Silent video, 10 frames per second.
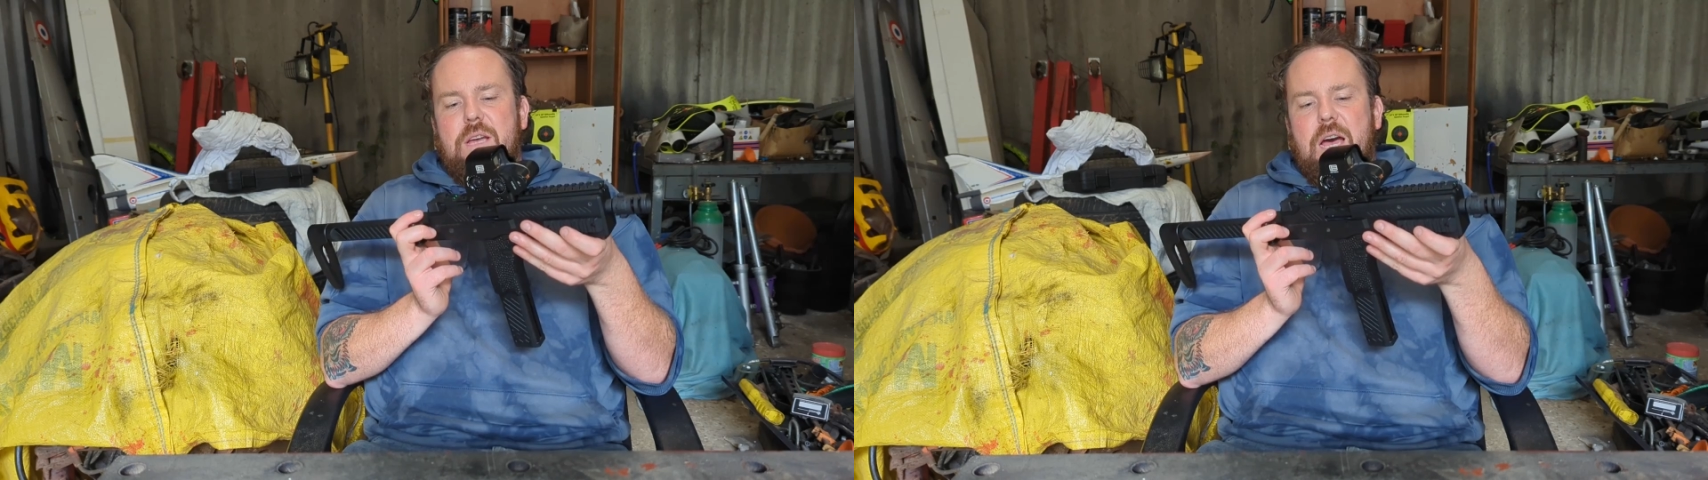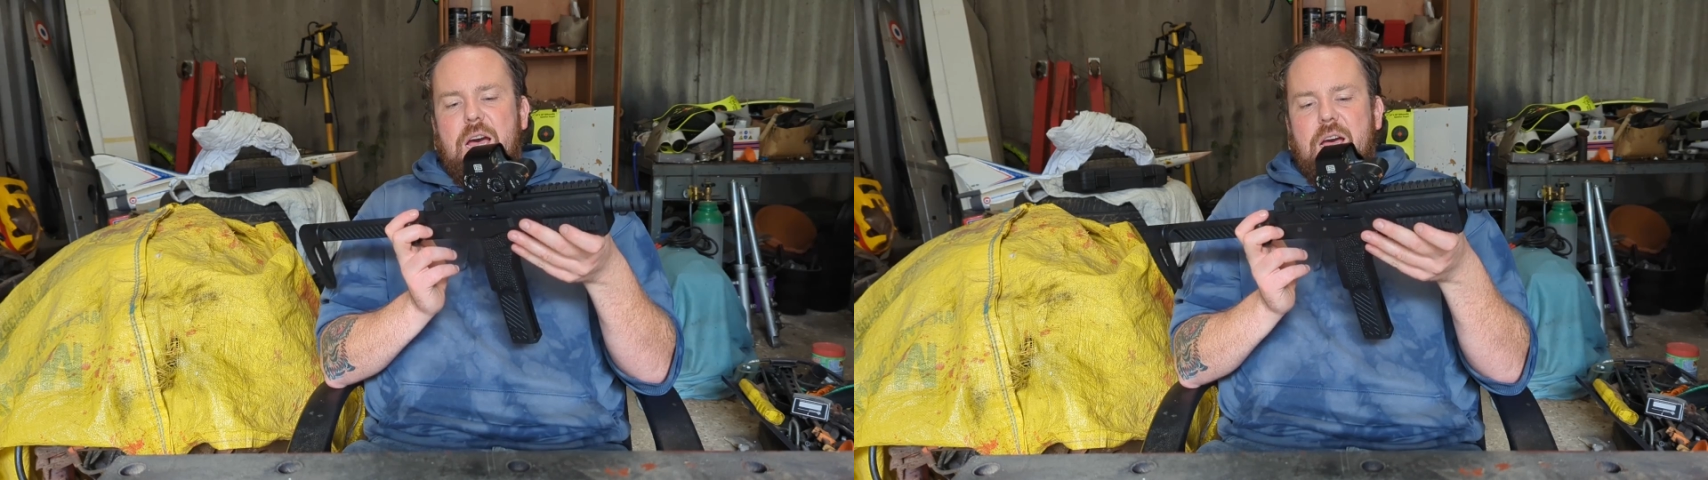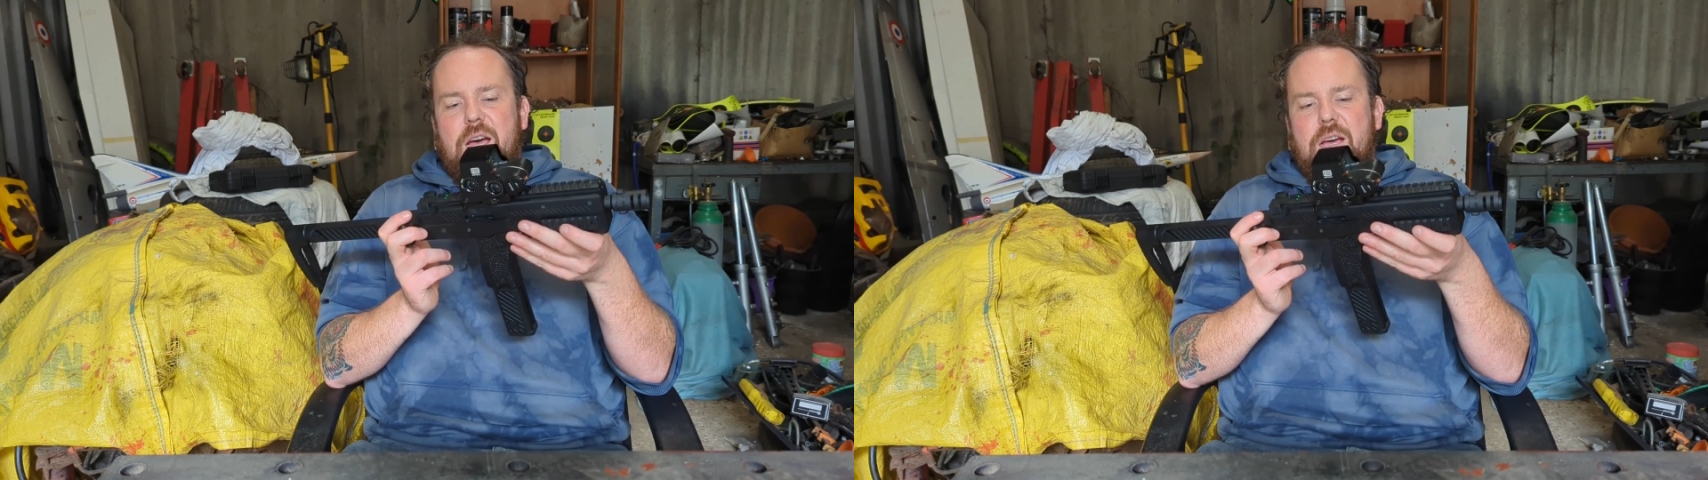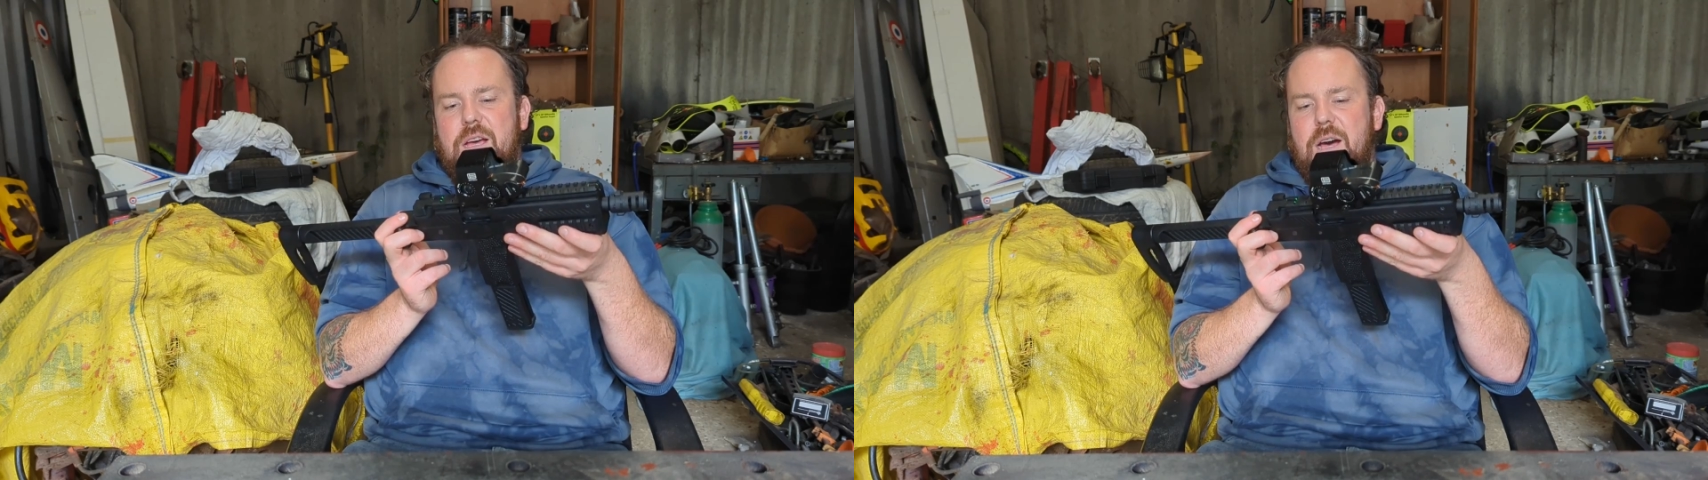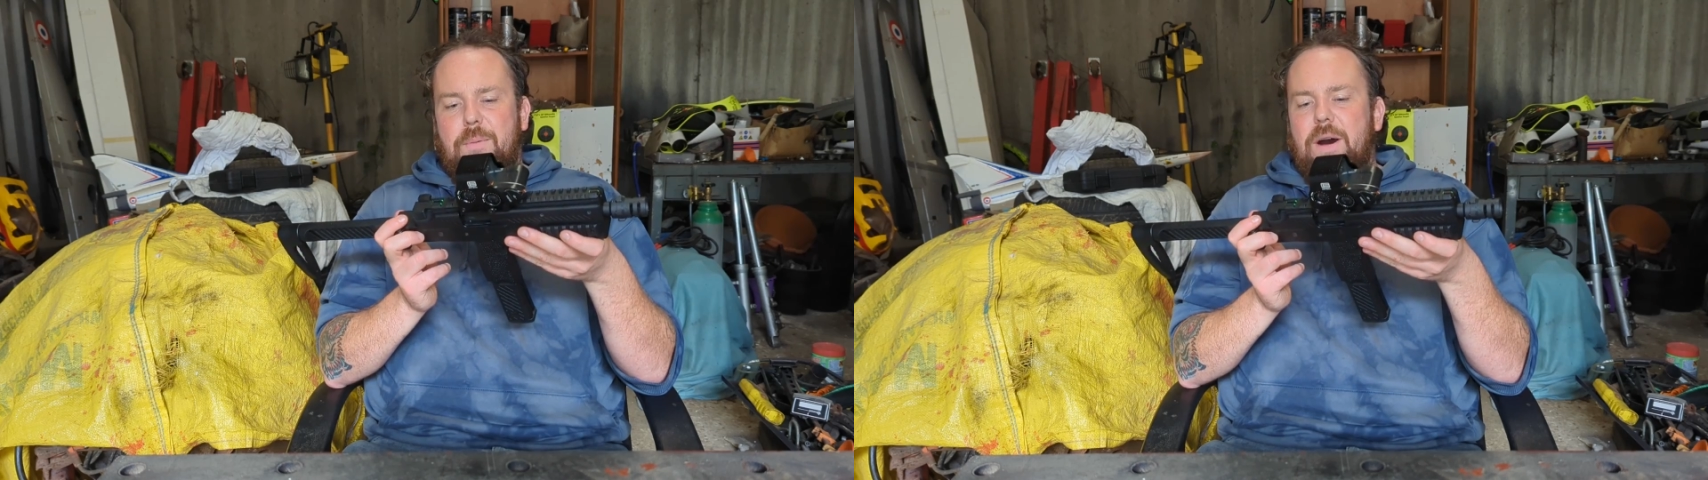
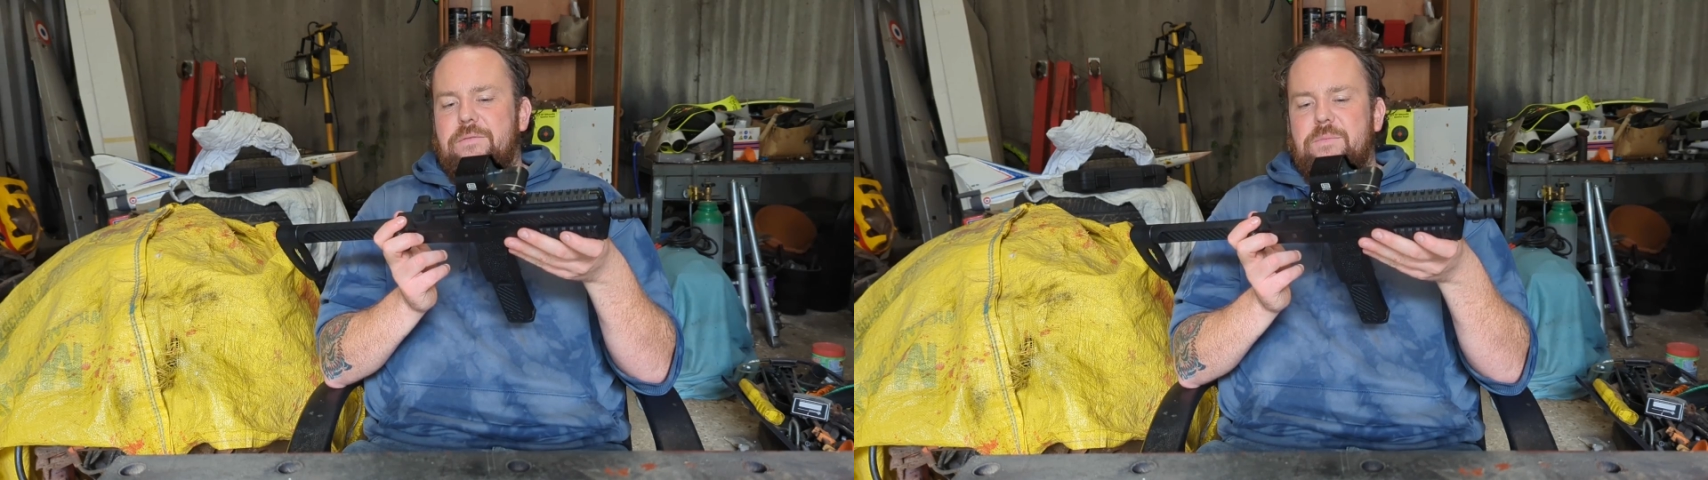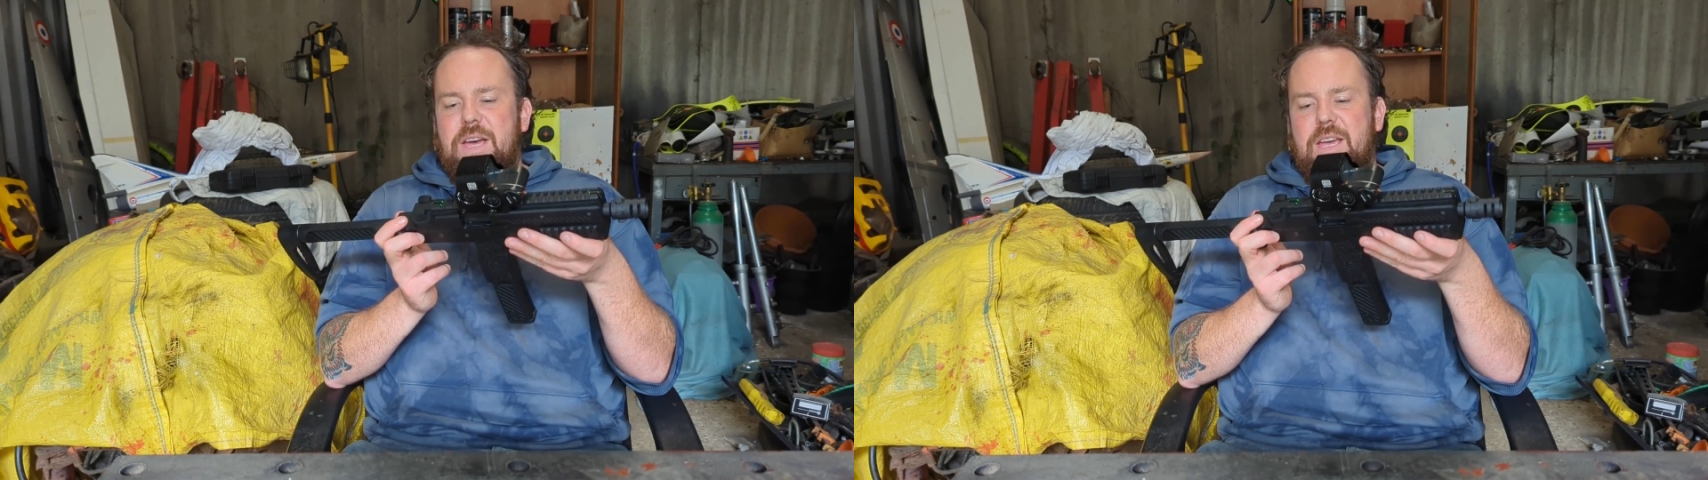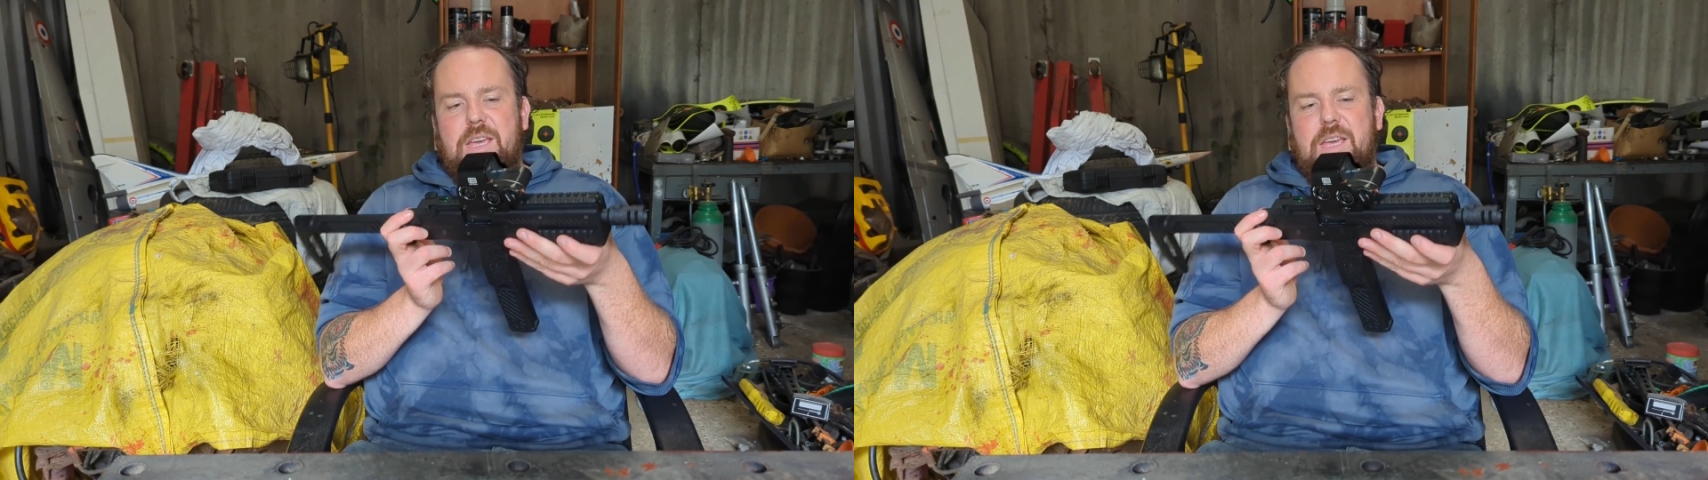Apart from that,